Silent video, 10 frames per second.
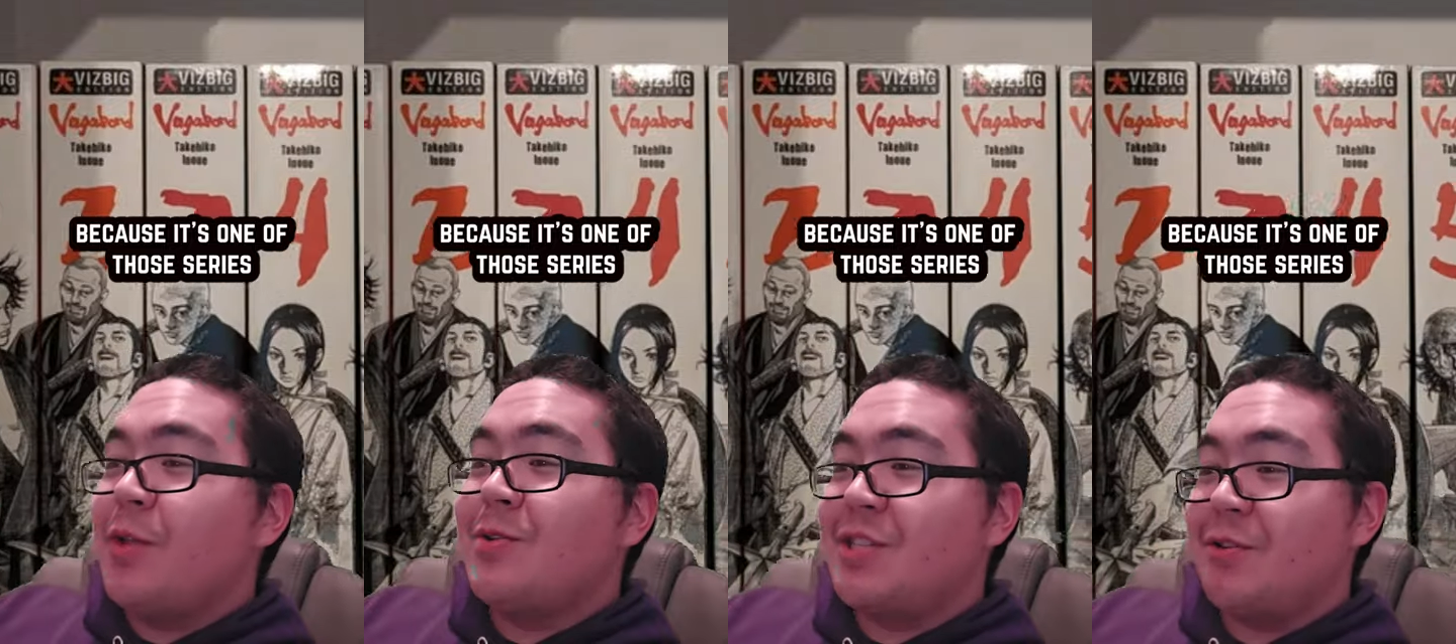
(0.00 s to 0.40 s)

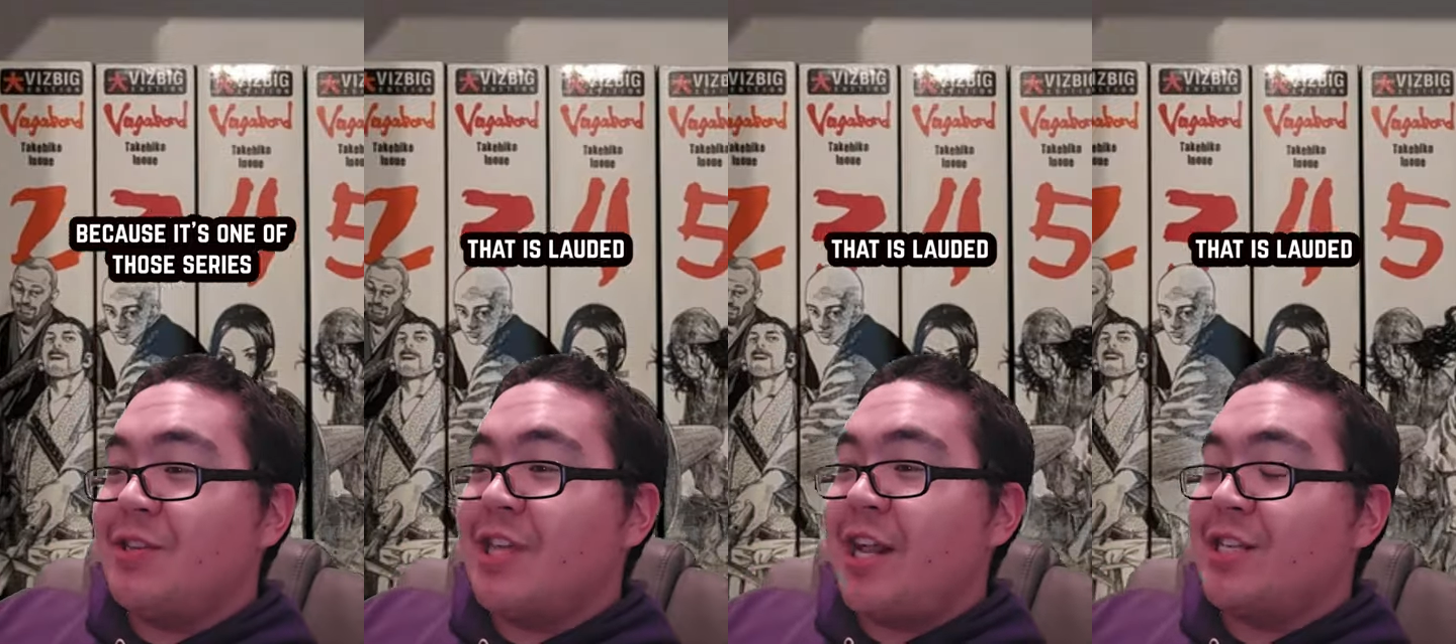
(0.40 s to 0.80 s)
of those
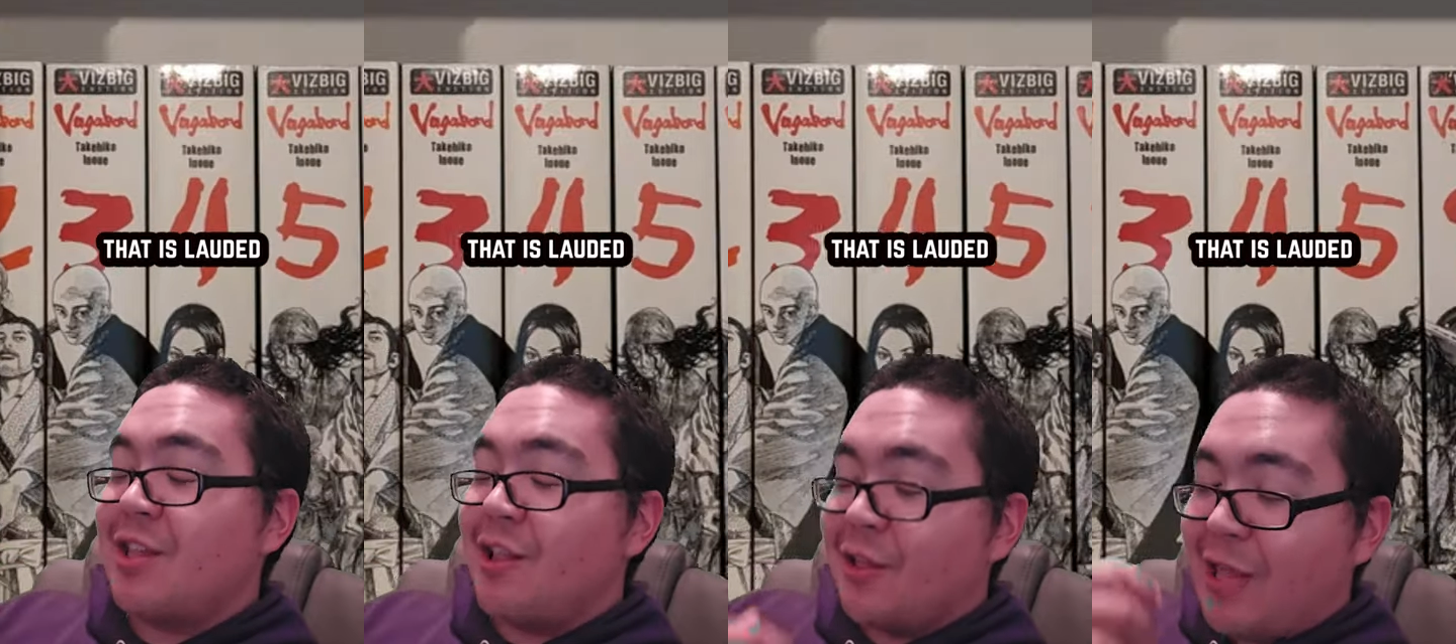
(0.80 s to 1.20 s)
series that
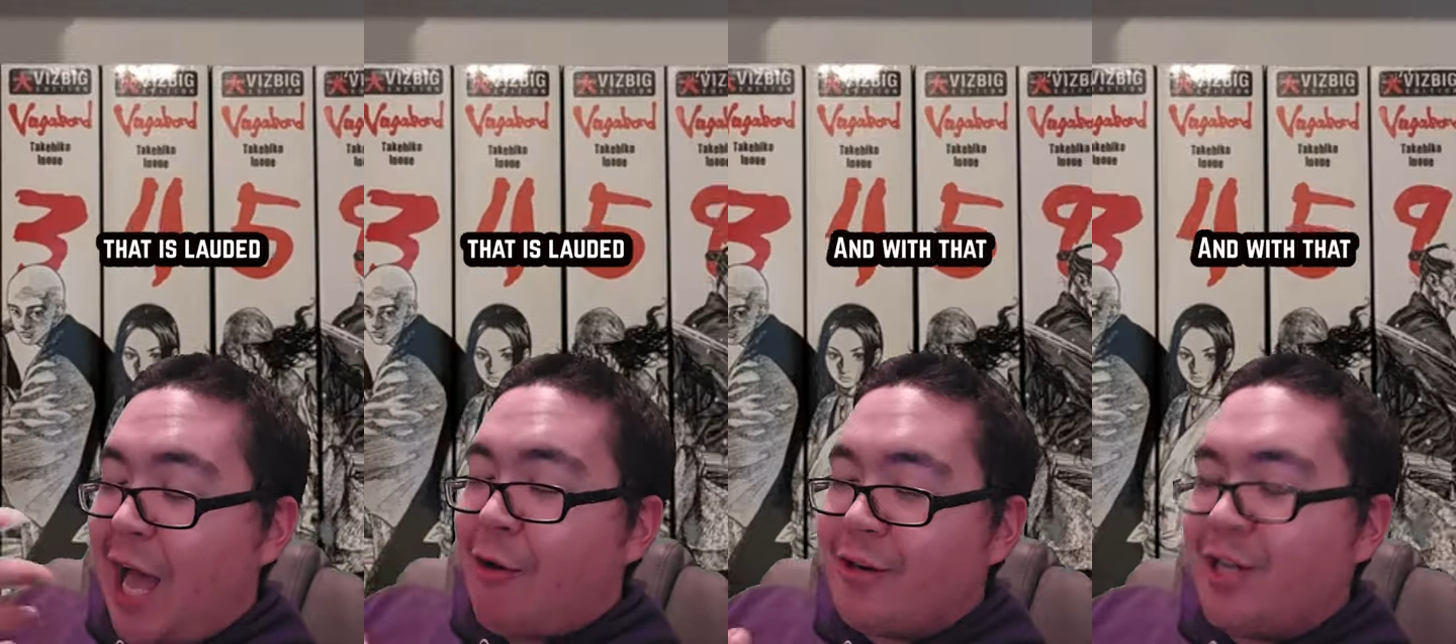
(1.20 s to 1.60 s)
is
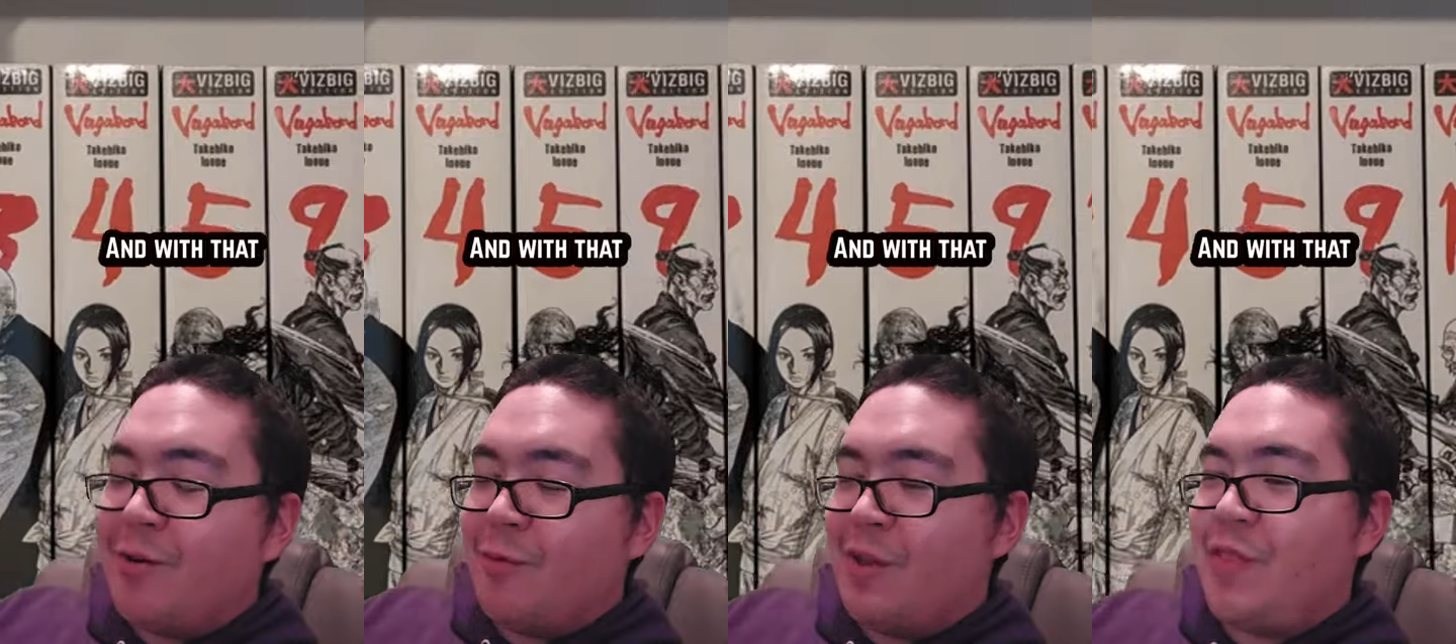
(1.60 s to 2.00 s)

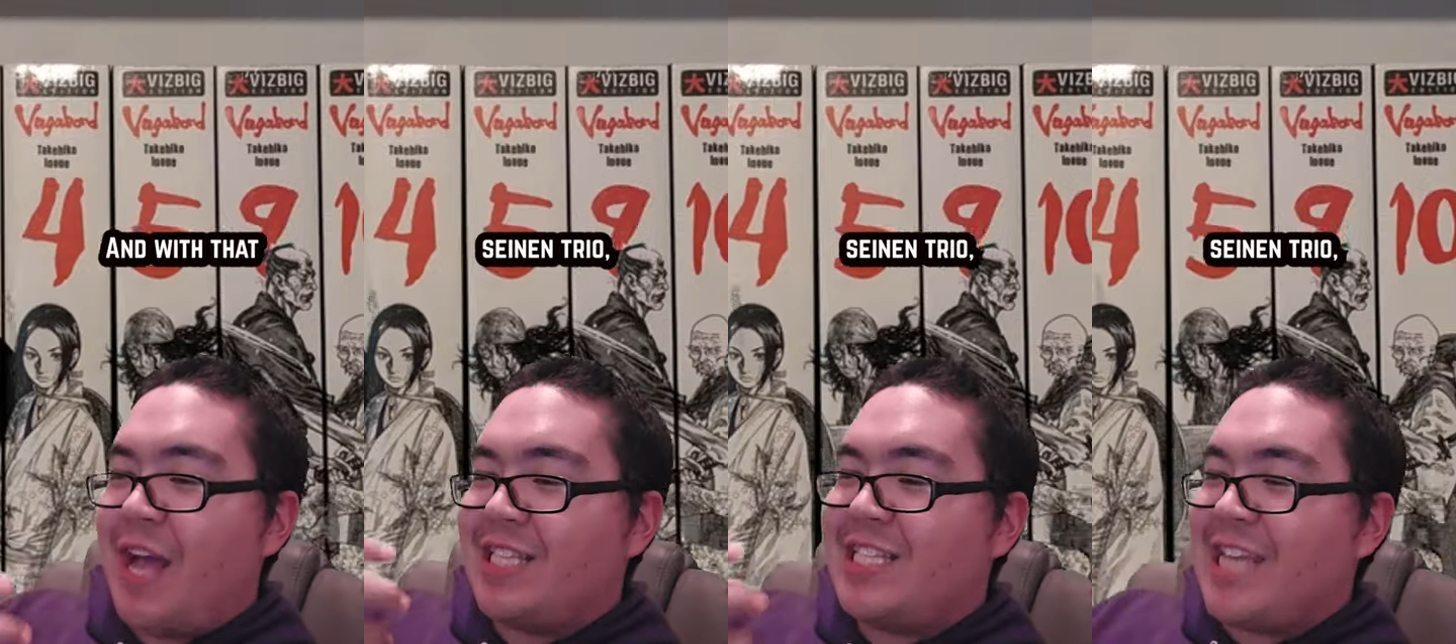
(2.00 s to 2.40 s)
lauded with that